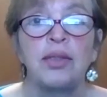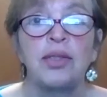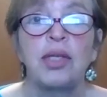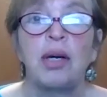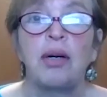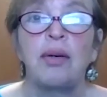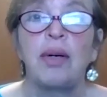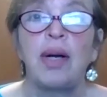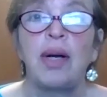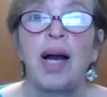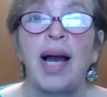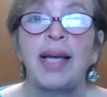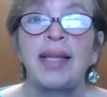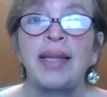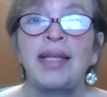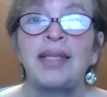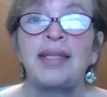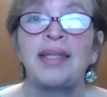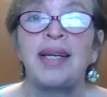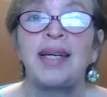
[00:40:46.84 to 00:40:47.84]
So, hi,
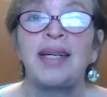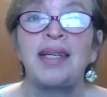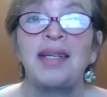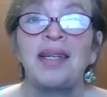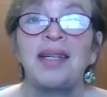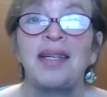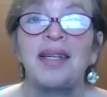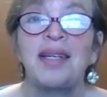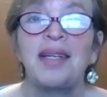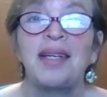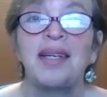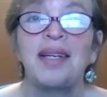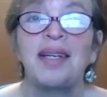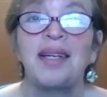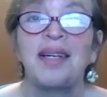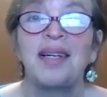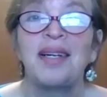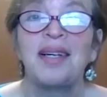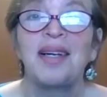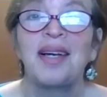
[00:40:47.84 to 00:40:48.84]
Linda.
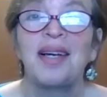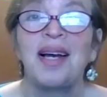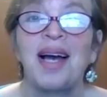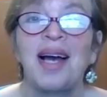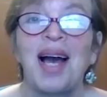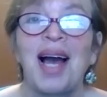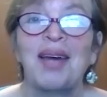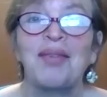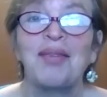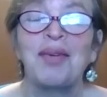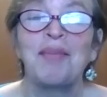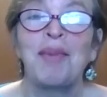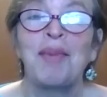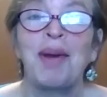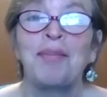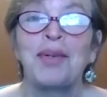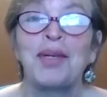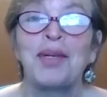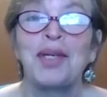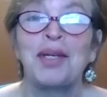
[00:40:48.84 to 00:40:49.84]
Hi. I
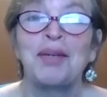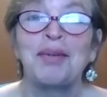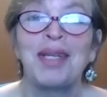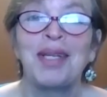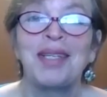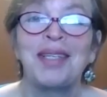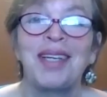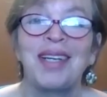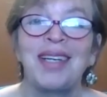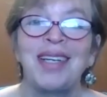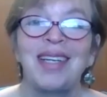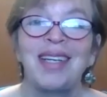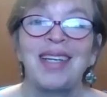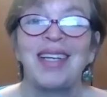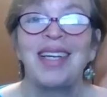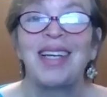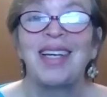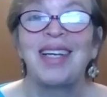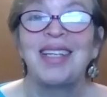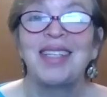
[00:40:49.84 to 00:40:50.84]
remember you, Linda.
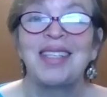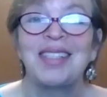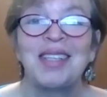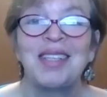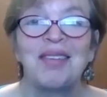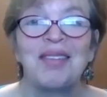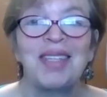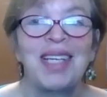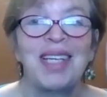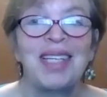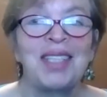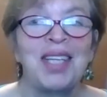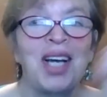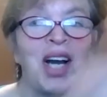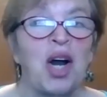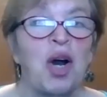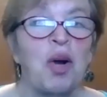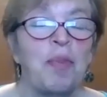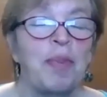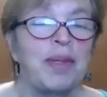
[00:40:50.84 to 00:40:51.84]
So, Thank Linda
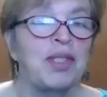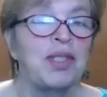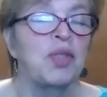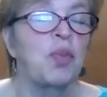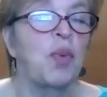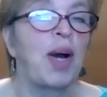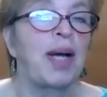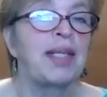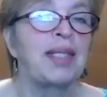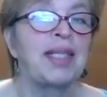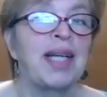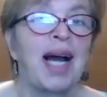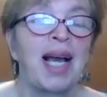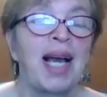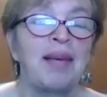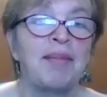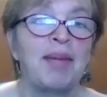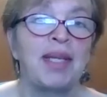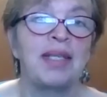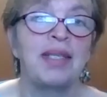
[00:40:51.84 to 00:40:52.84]
you. opens one
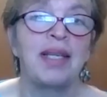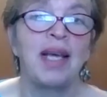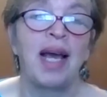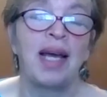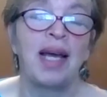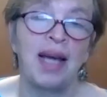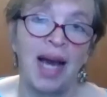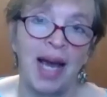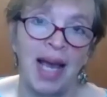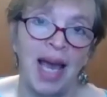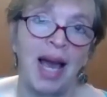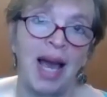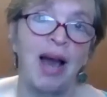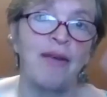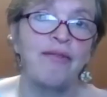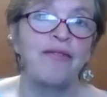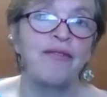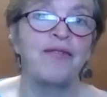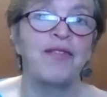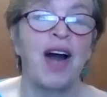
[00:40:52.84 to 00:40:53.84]
diamond, and I
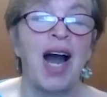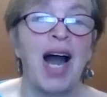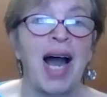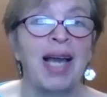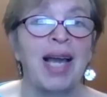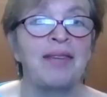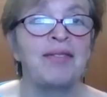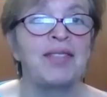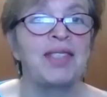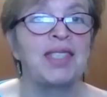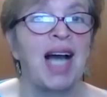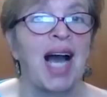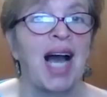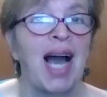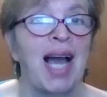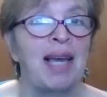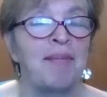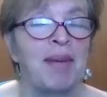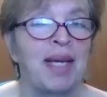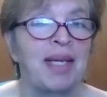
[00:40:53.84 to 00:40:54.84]
have five
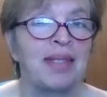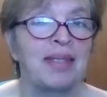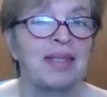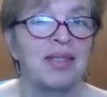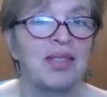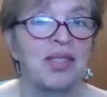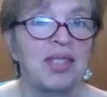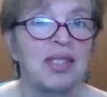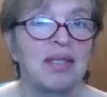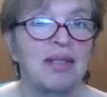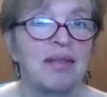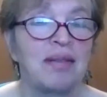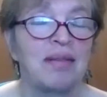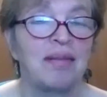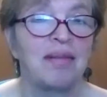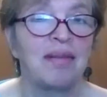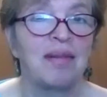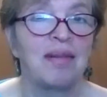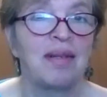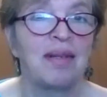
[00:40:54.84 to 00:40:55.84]
diamonds.
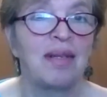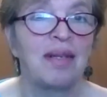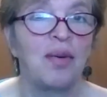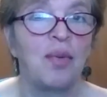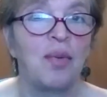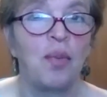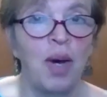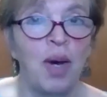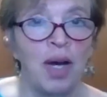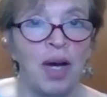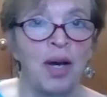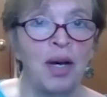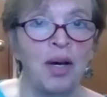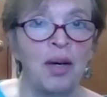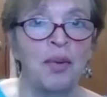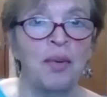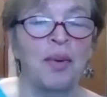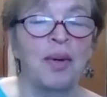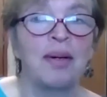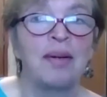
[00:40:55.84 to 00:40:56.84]

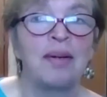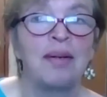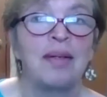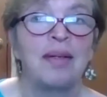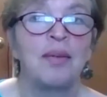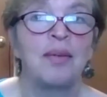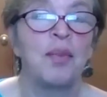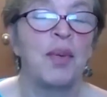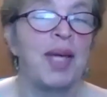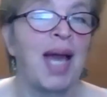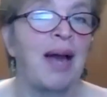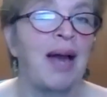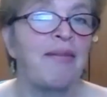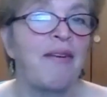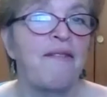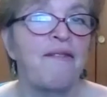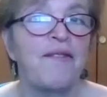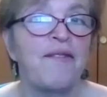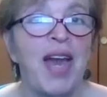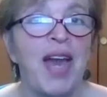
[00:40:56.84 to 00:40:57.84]
Woohoo! We
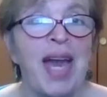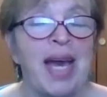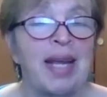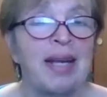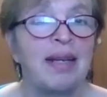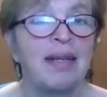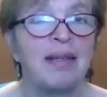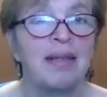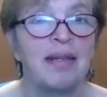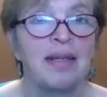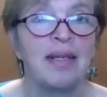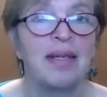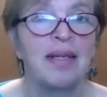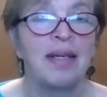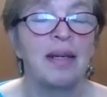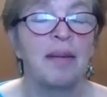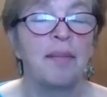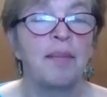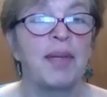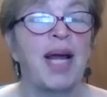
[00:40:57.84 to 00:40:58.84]
have a fit,
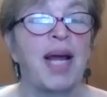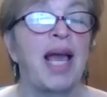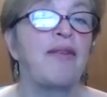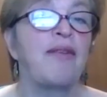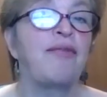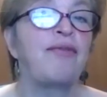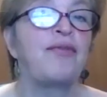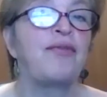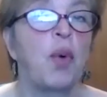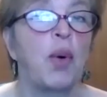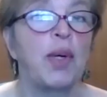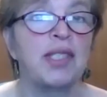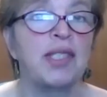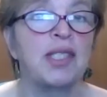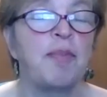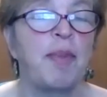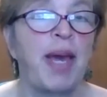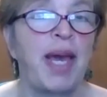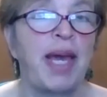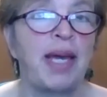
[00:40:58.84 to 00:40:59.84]
but I have four
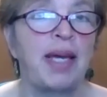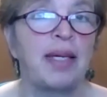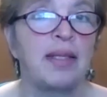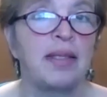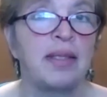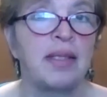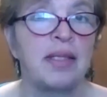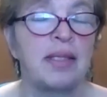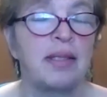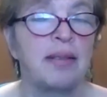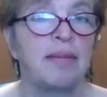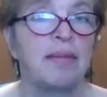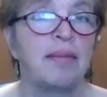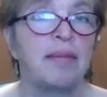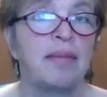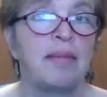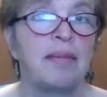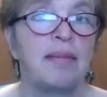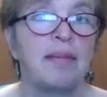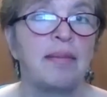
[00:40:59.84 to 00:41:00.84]
spades.
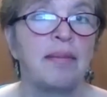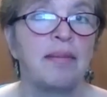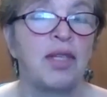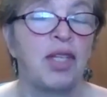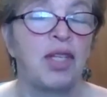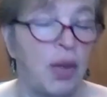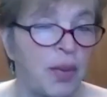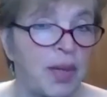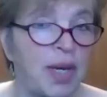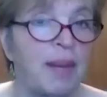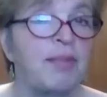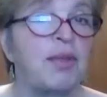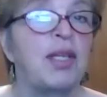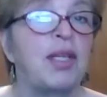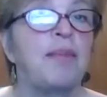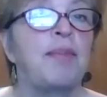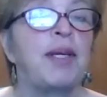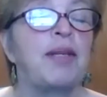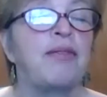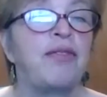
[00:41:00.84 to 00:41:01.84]
You know what I'm
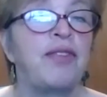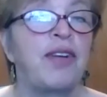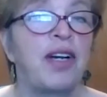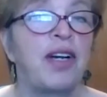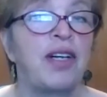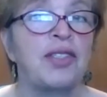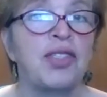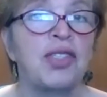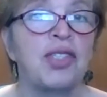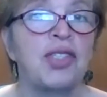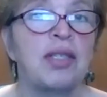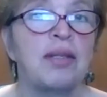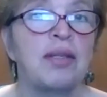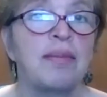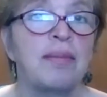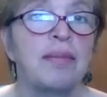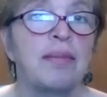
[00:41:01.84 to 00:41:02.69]
going to bid first?